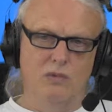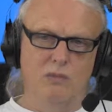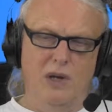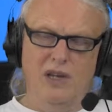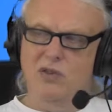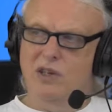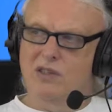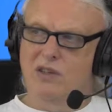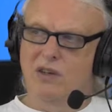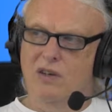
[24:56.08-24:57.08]

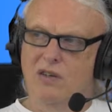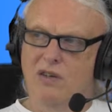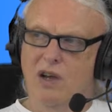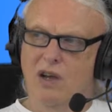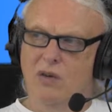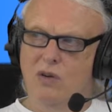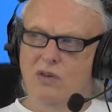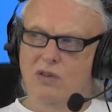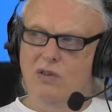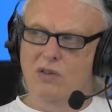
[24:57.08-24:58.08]
matrix and are
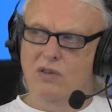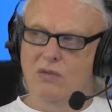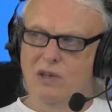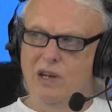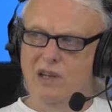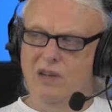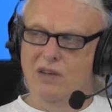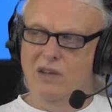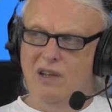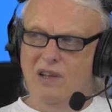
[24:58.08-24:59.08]
not
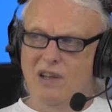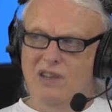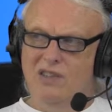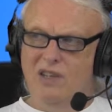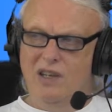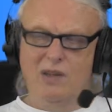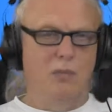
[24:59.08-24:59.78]
really seeing the